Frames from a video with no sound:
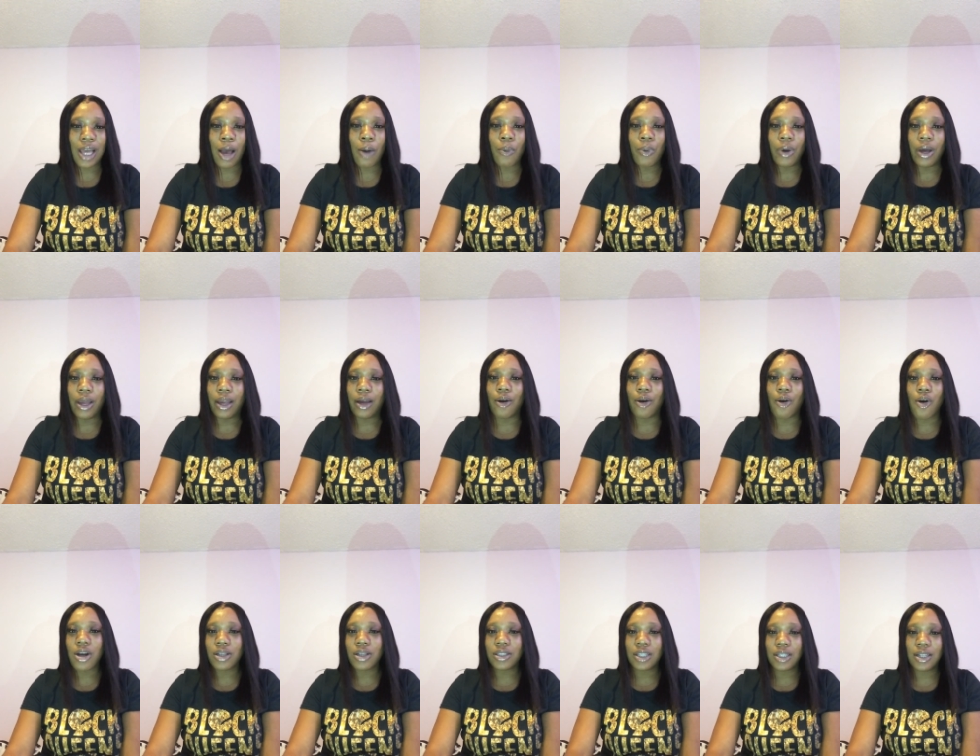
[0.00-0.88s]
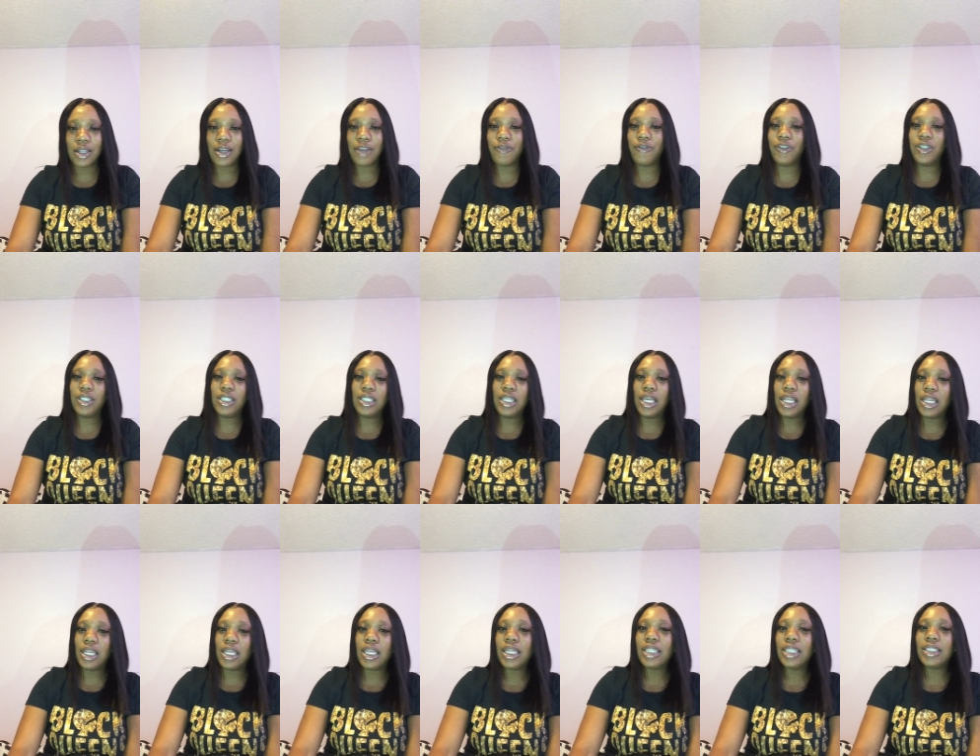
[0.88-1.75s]
I would go up to the
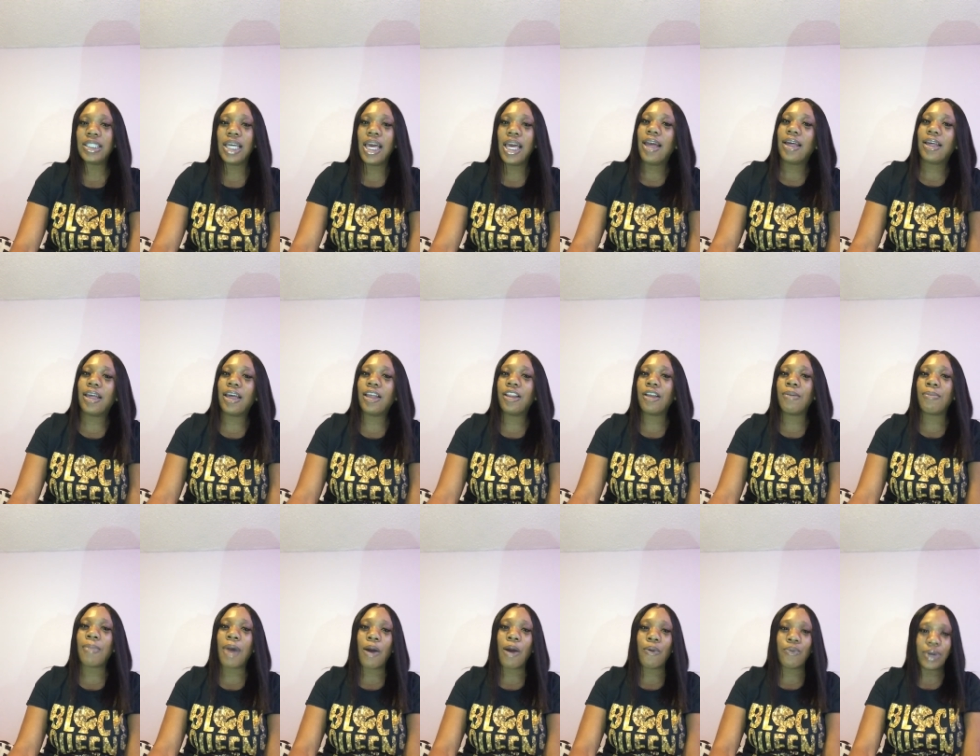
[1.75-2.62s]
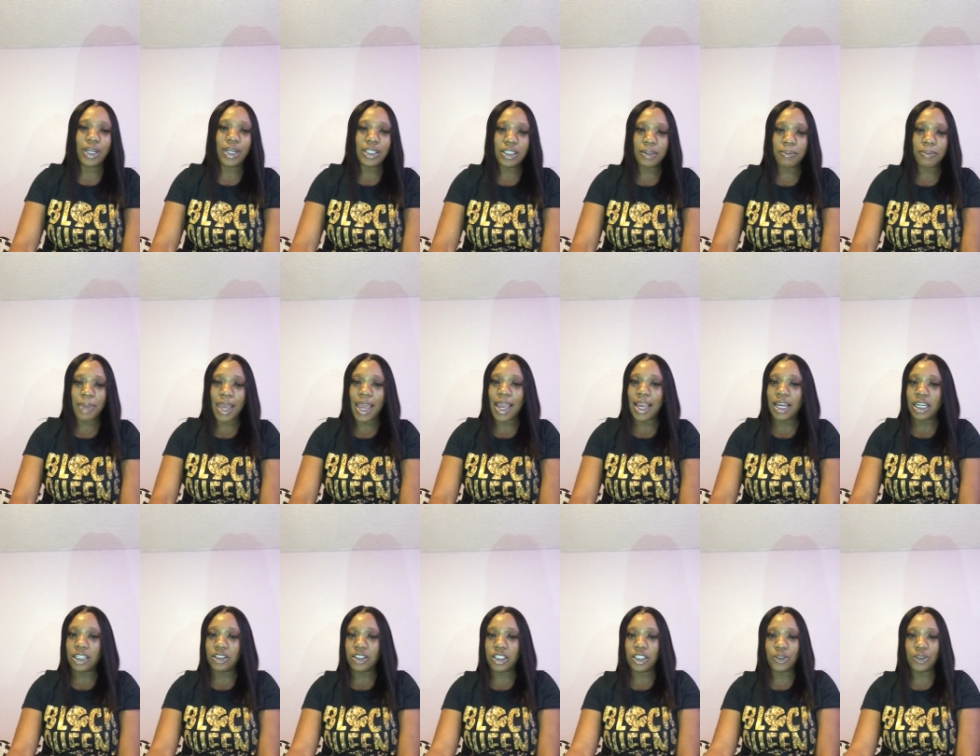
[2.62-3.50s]
facilities, give them my resume,
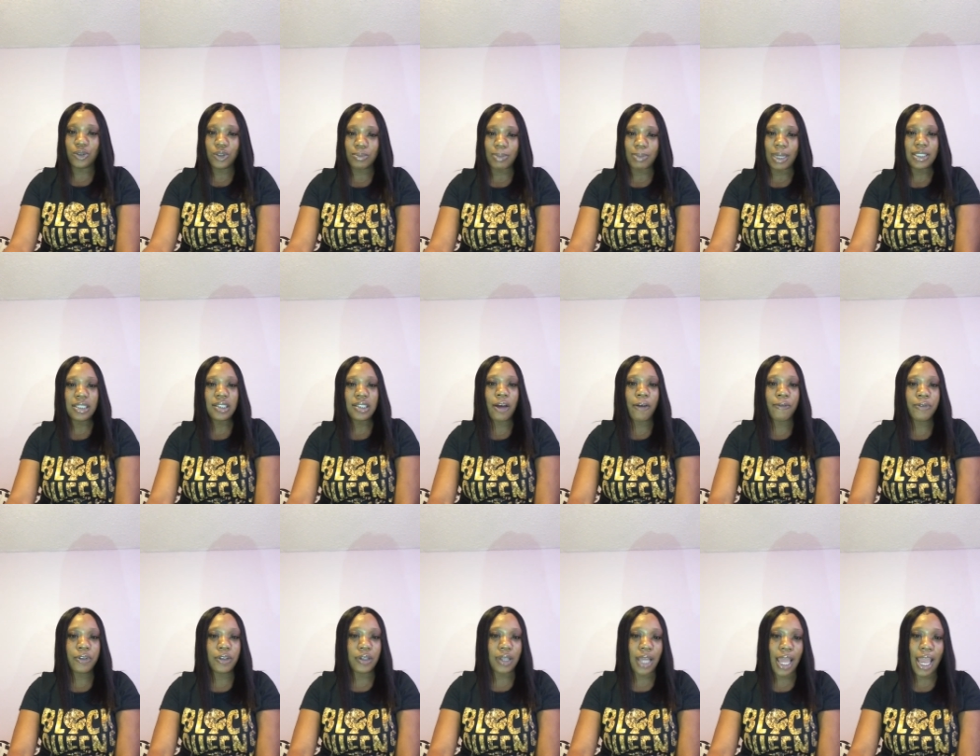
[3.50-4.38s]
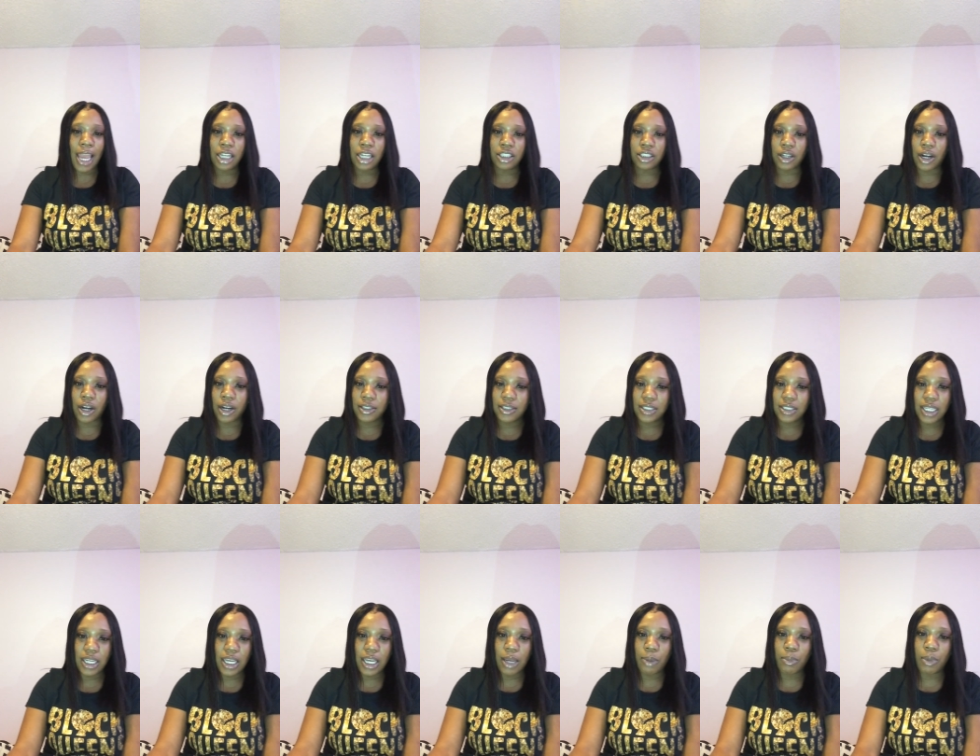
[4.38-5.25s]
introduce myself to the HR
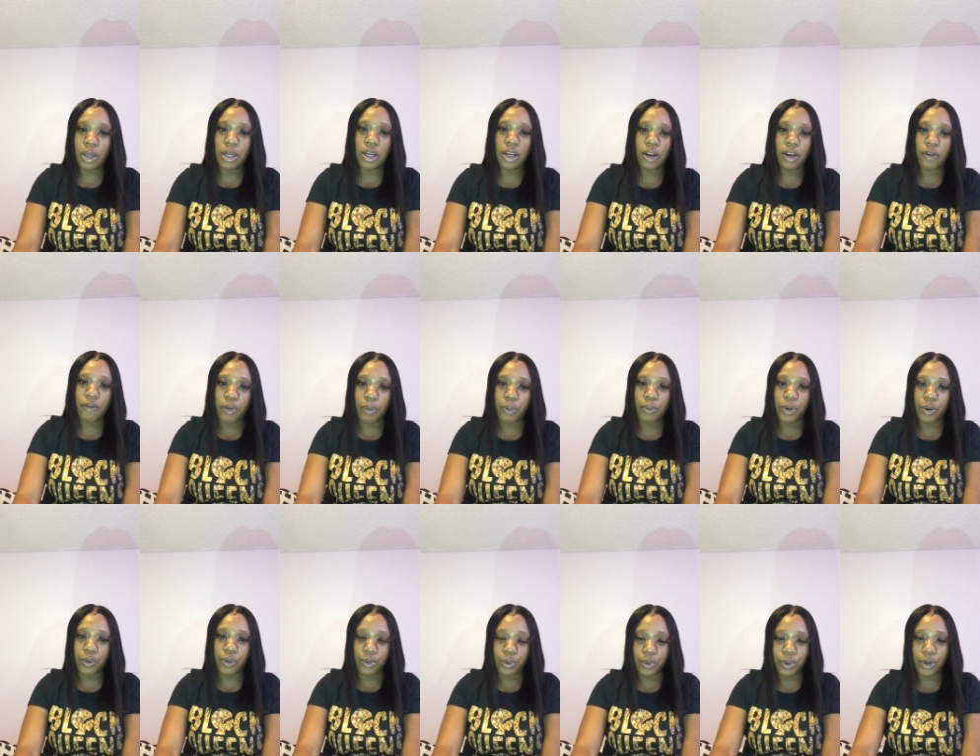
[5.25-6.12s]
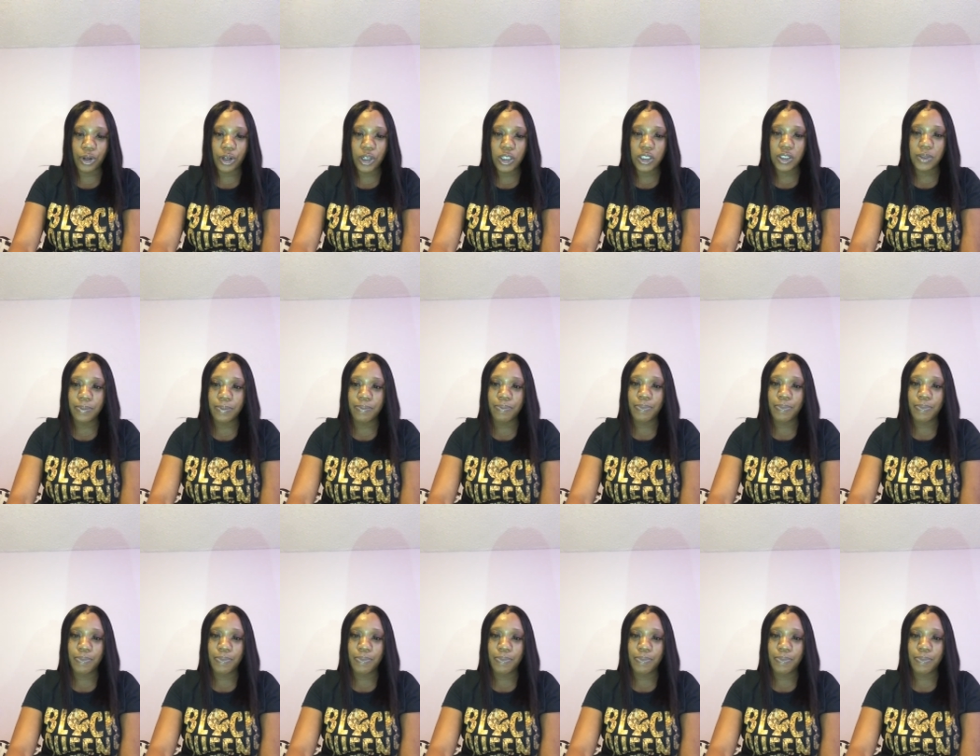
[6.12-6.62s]
team and the different recruiters,